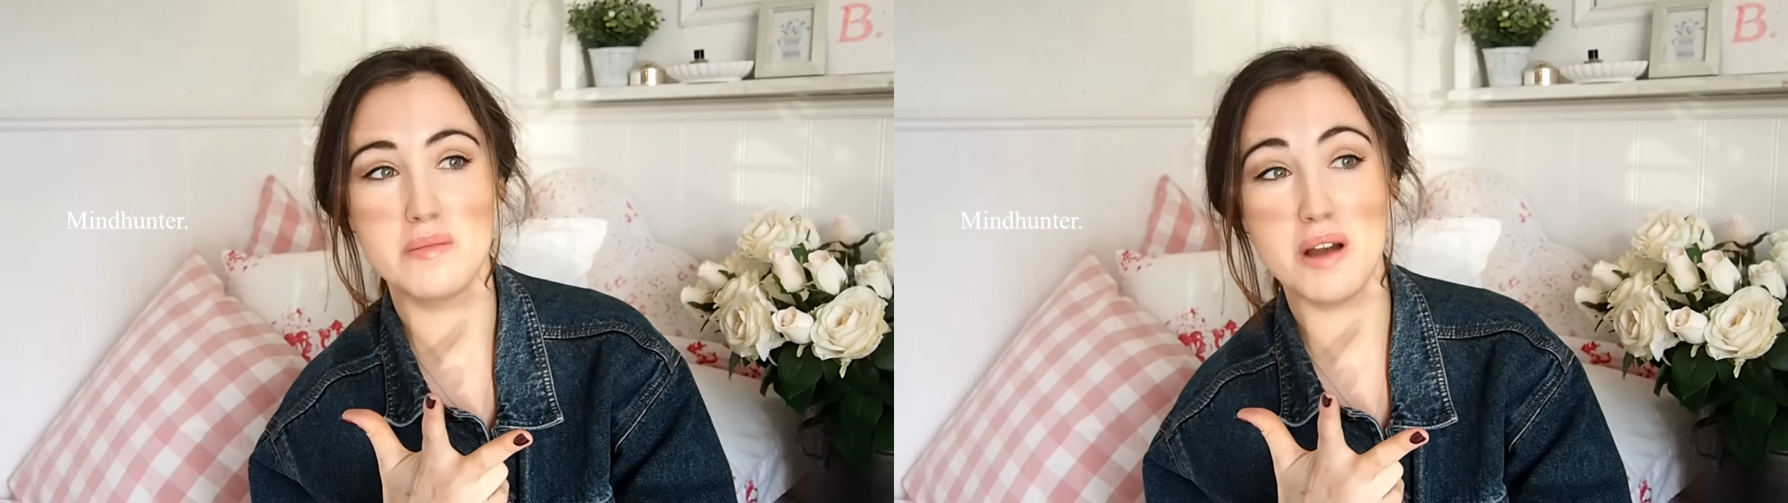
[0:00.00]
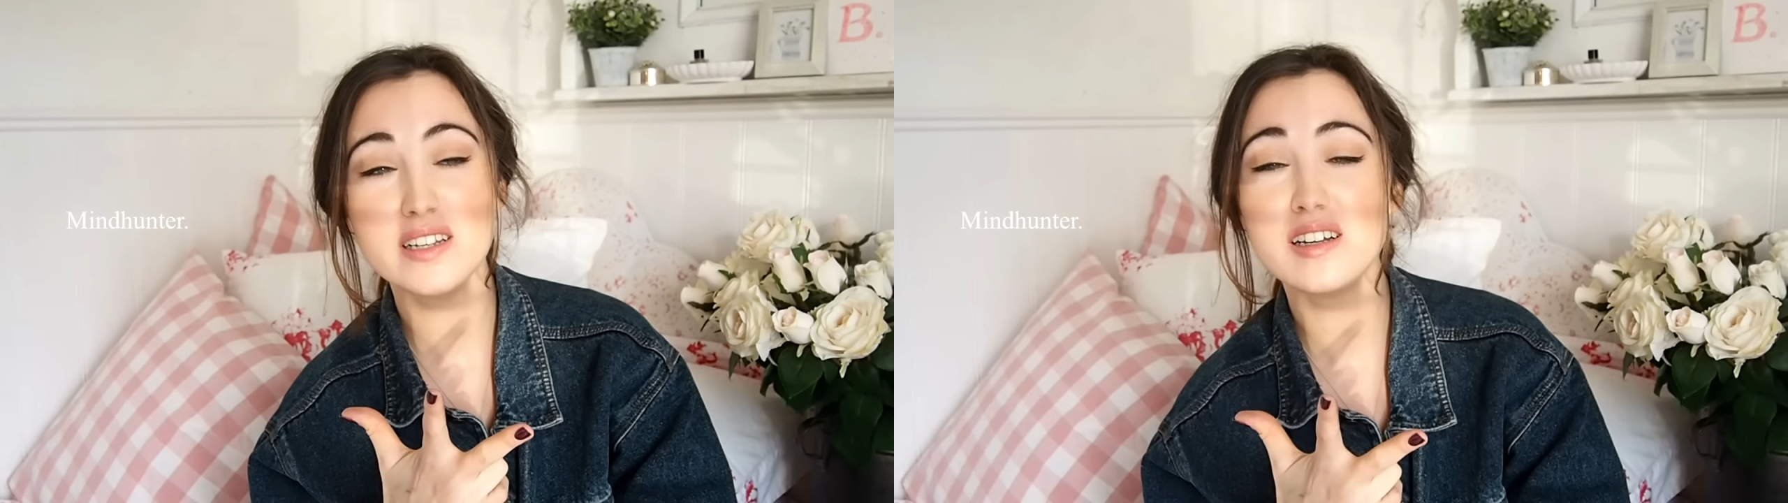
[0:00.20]

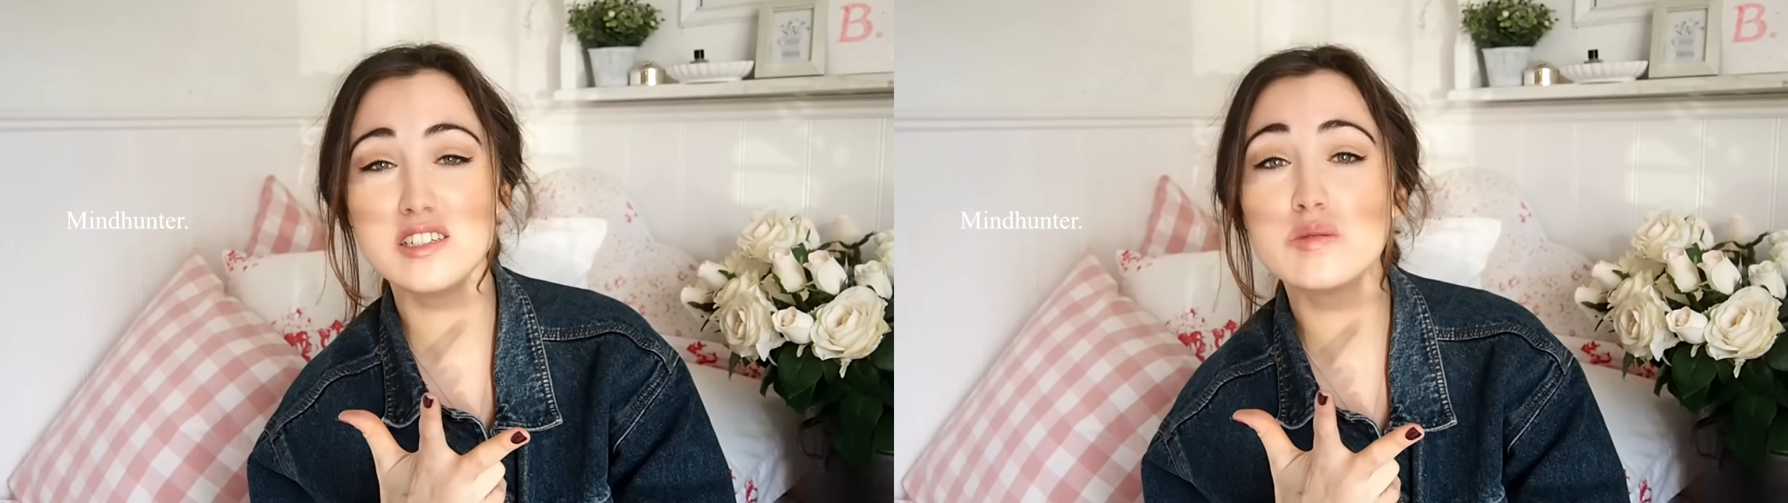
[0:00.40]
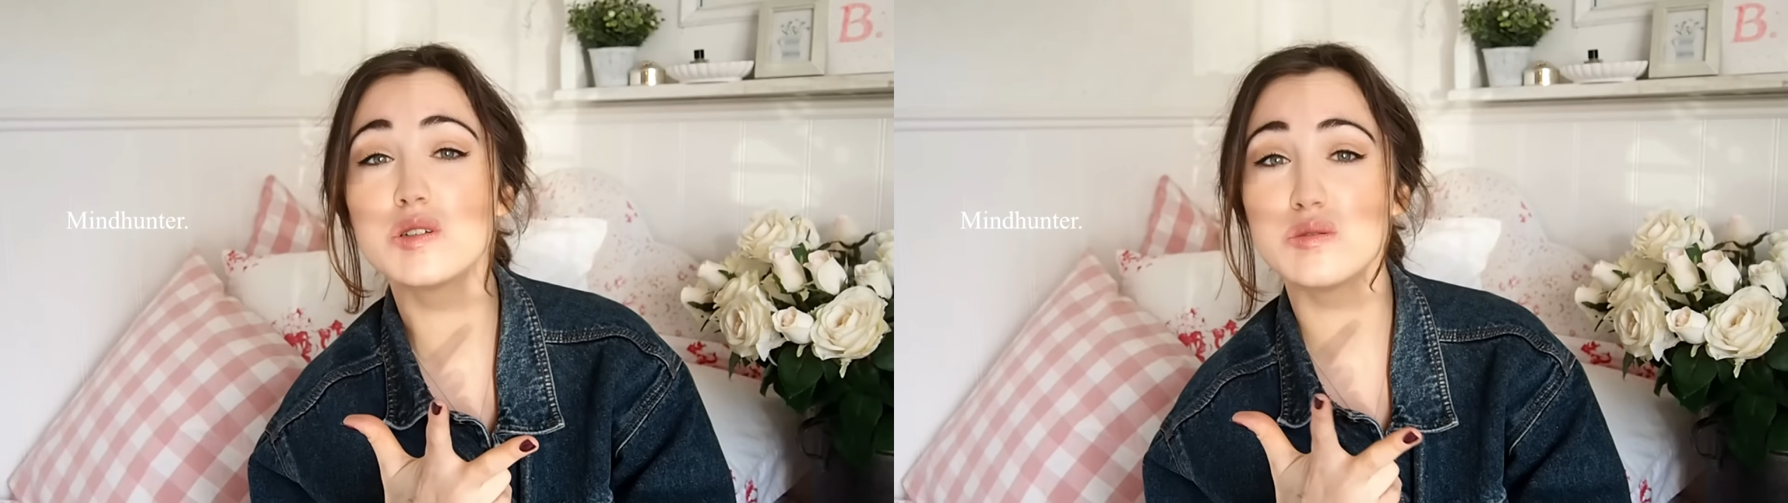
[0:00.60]

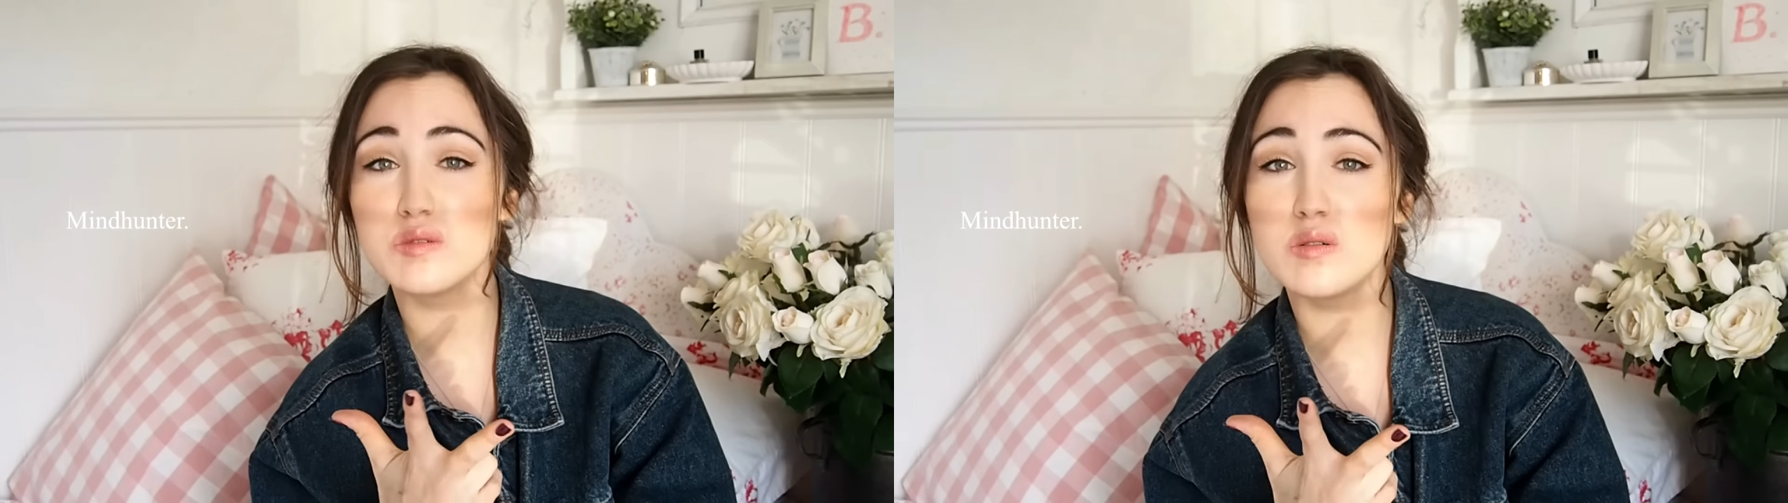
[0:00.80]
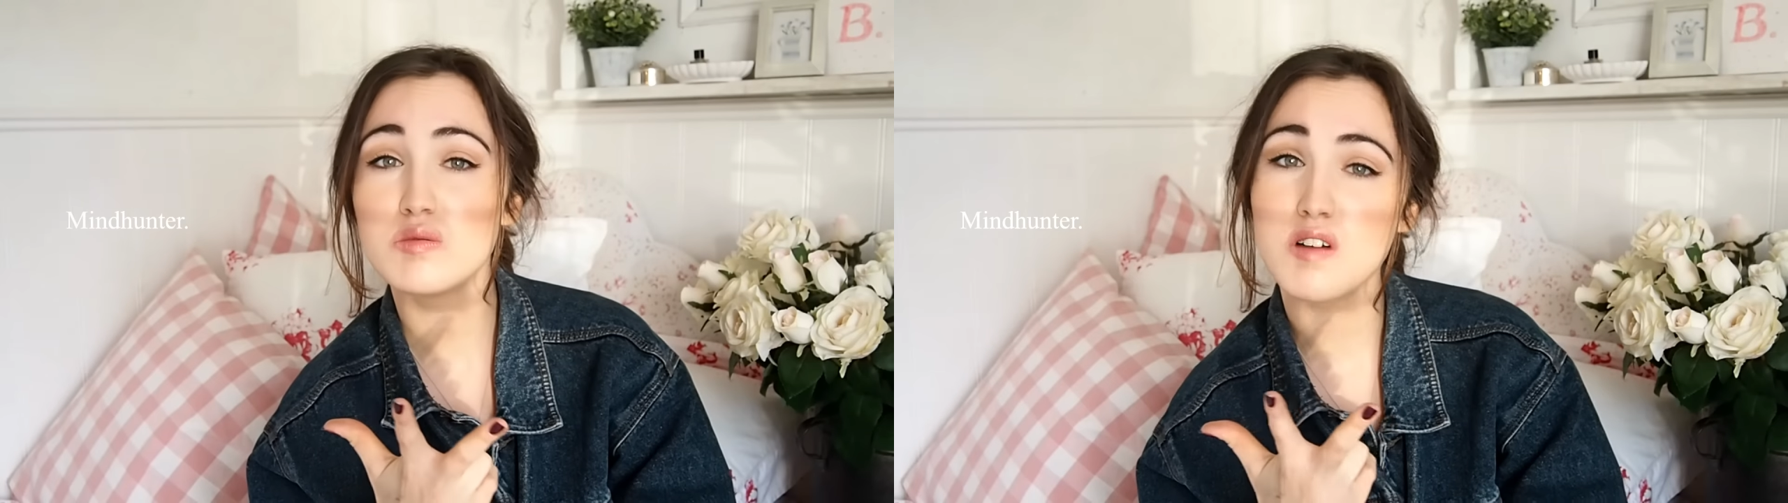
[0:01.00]
Mindhunter was
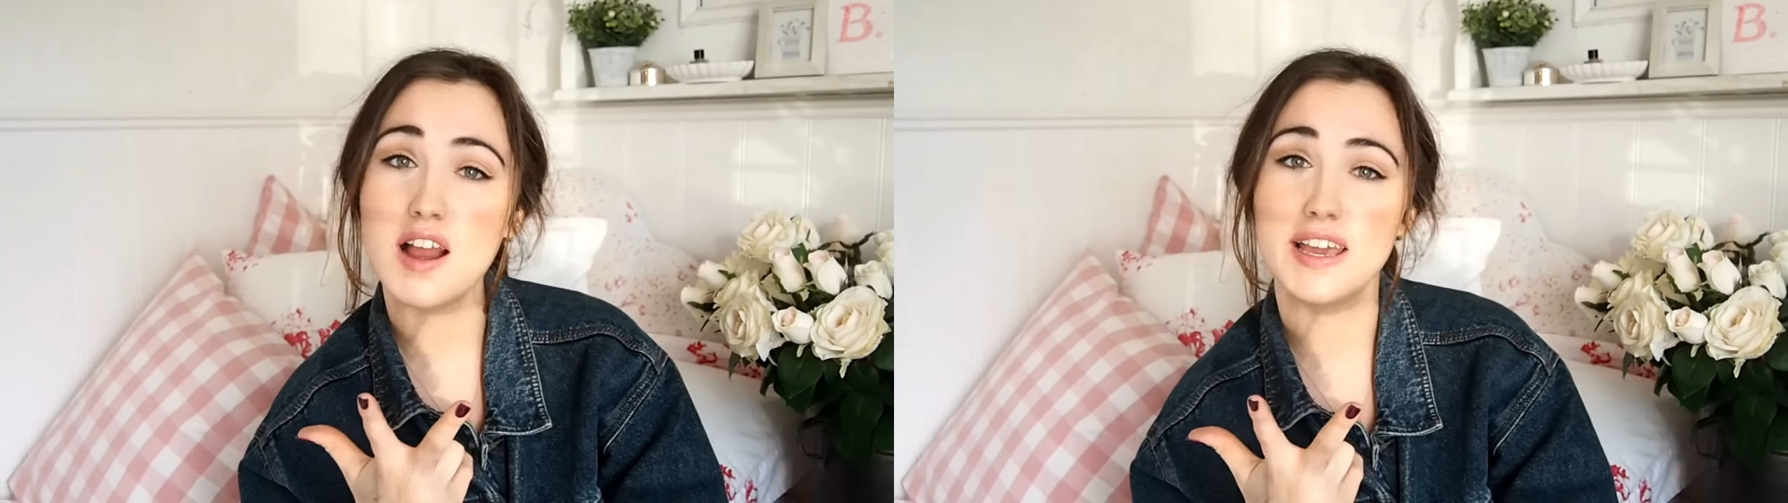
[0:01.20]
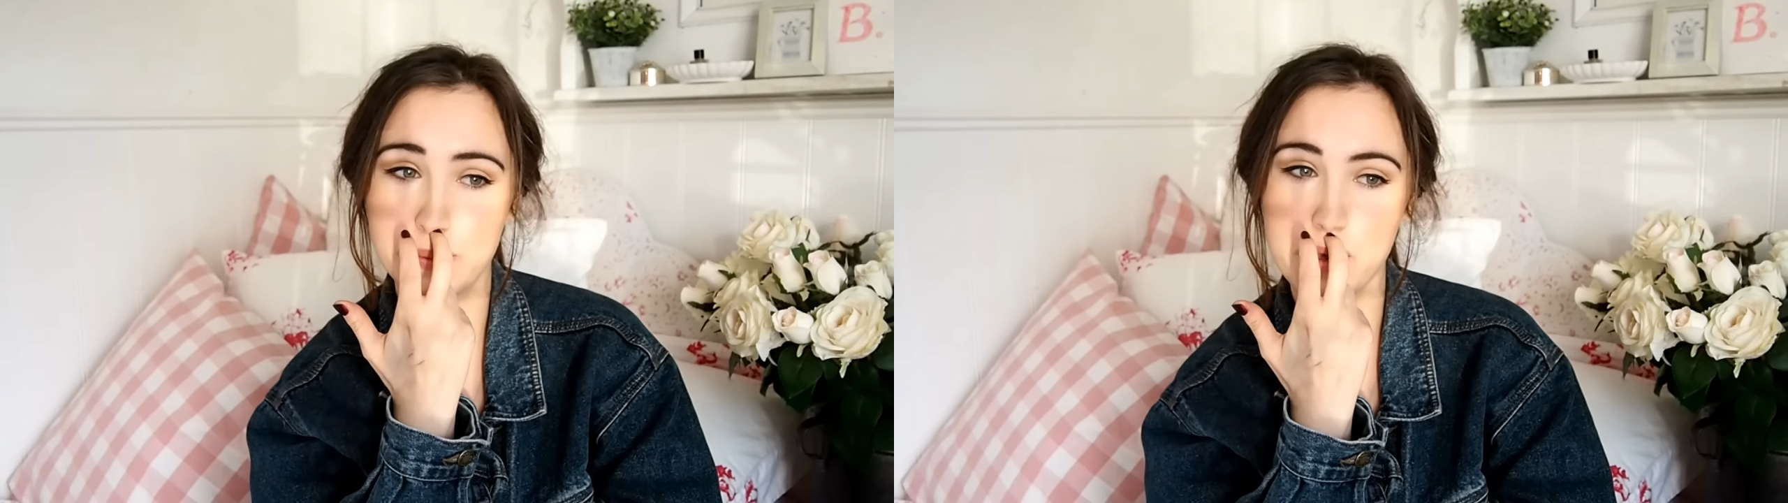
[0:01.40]
alright.